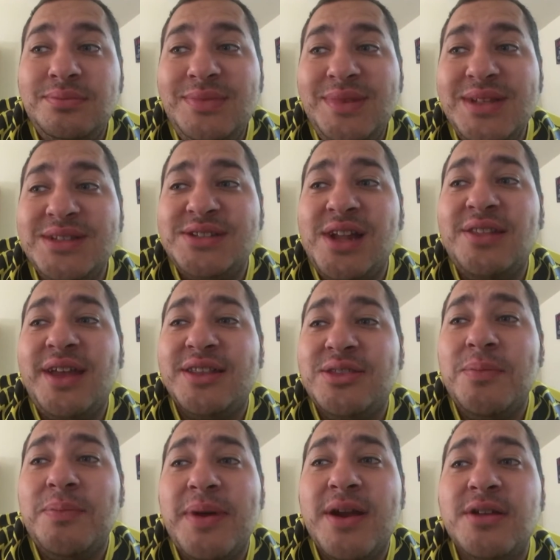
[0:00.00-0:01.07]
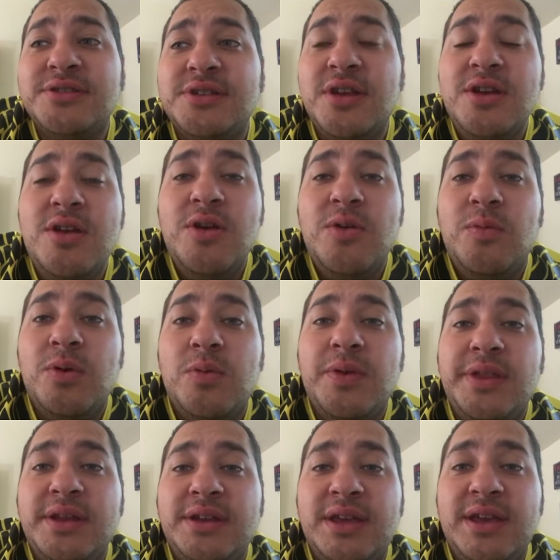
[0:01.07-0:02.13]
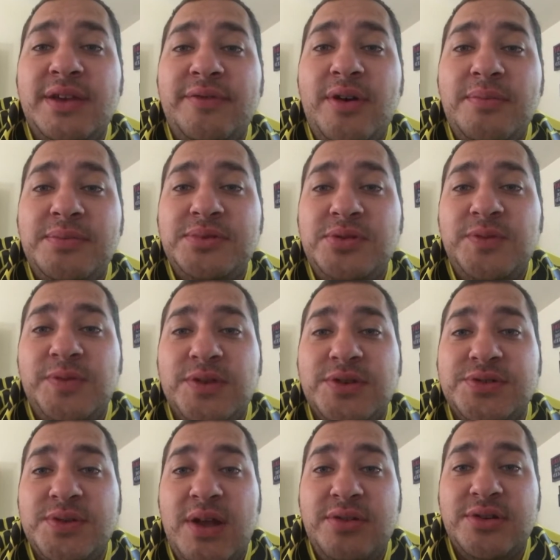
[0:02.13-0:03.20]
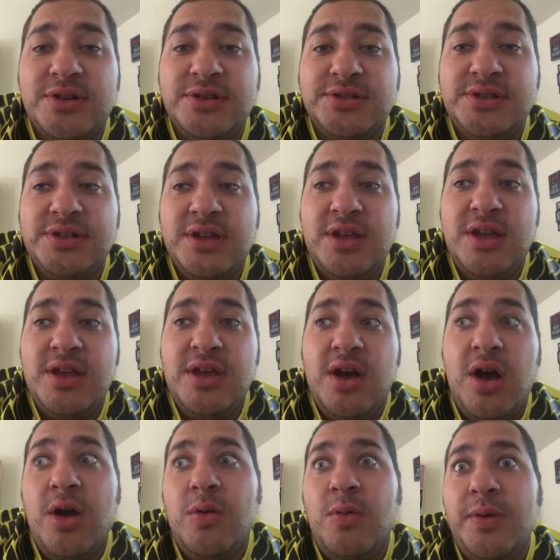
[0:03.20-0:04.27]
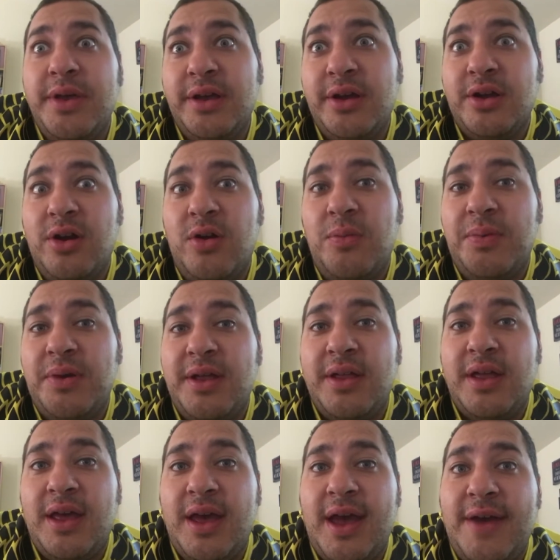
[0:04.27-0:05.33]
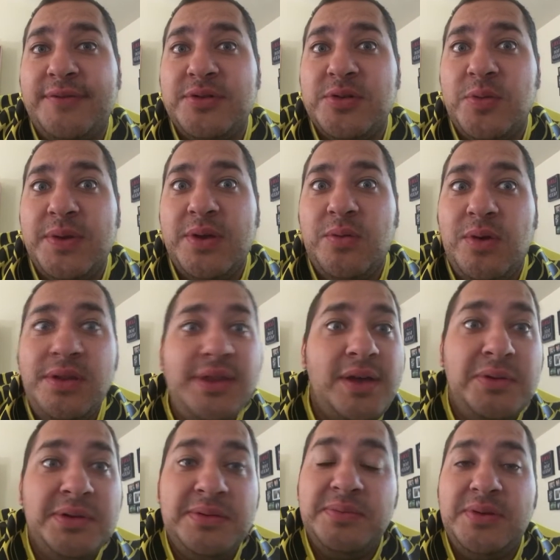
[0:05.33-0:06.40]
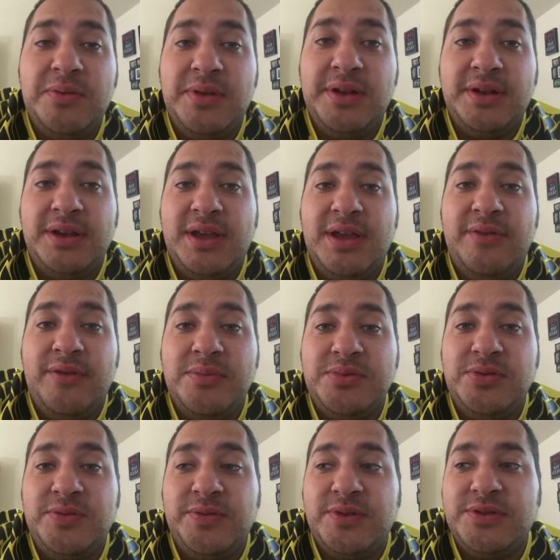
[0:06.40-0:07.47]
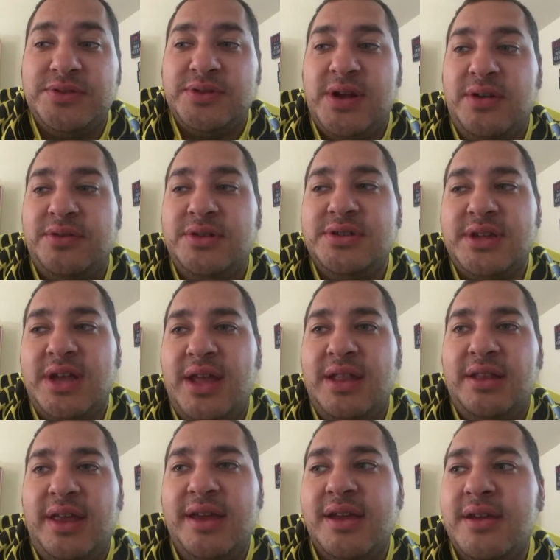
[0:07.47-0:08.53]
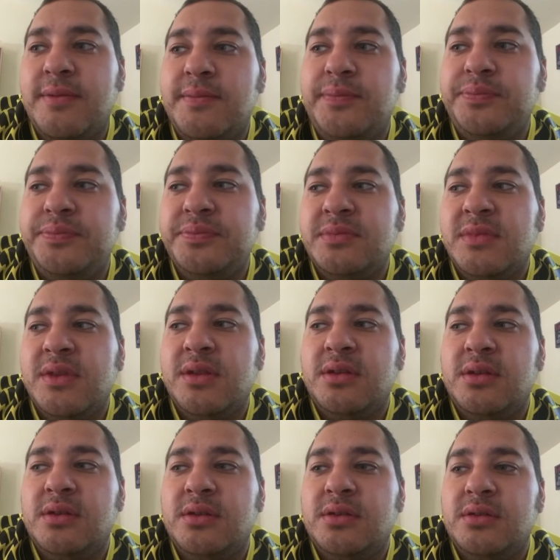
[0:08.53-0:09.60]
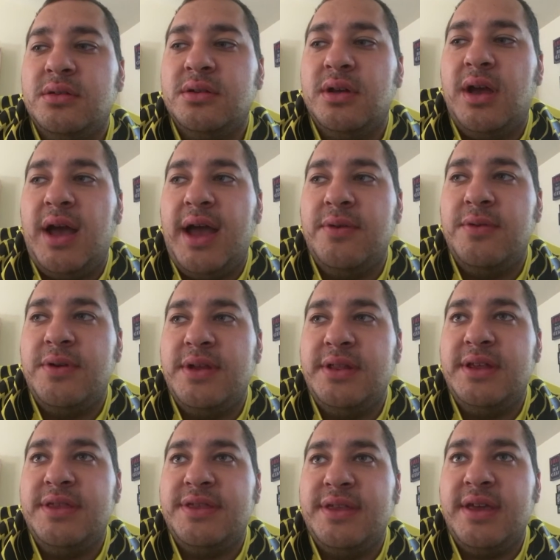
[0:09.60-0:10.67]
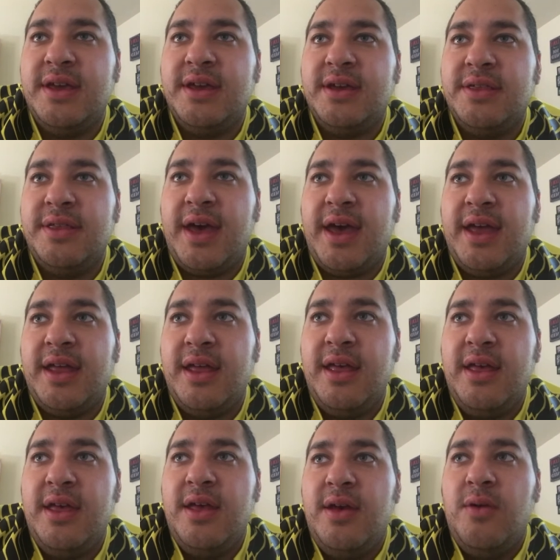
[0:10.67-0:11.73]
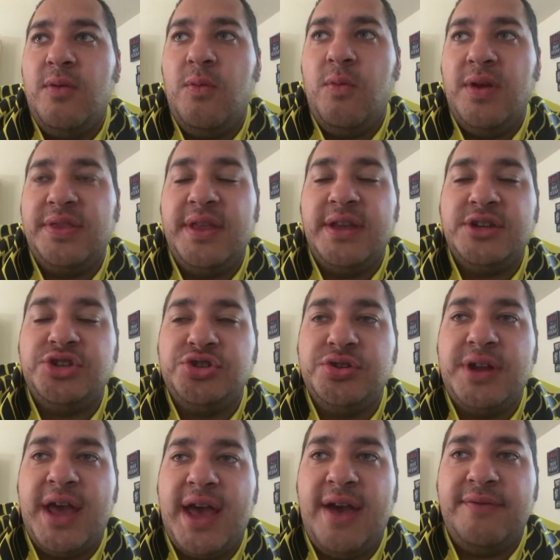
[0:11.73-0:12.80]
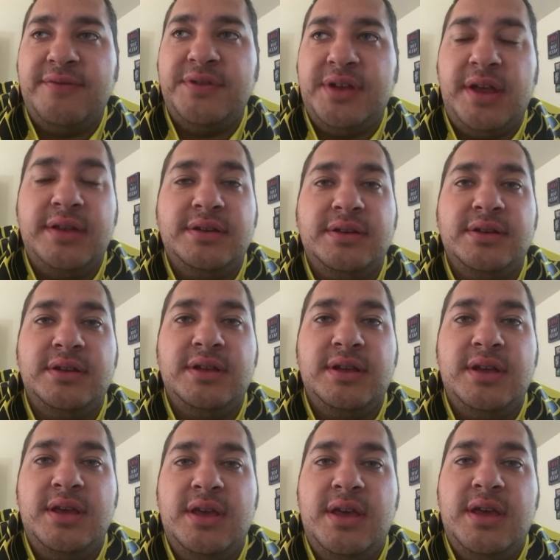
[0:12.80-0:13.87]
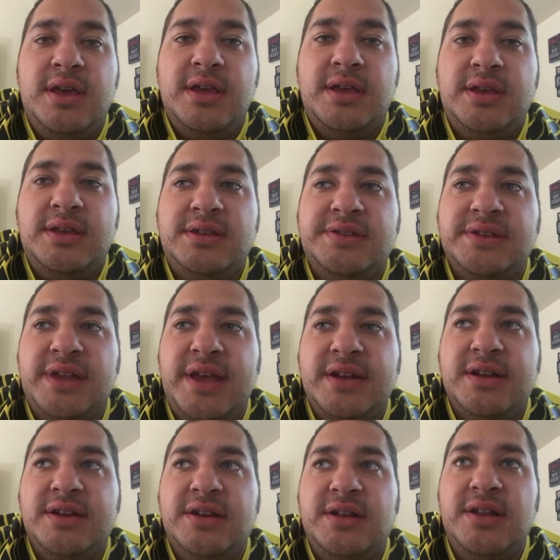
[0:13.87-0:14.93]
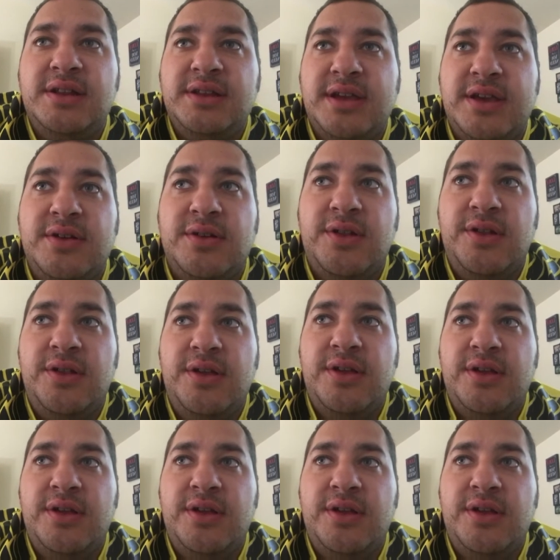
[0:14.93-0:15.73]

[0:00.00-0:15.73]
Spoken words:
It's not like the Bears were willing to give up 2 first-rounders a week ago, but after week one, they wouldn't be willing to give up 2 first-rounders. Like, I really think that what they should have done is let Khalil,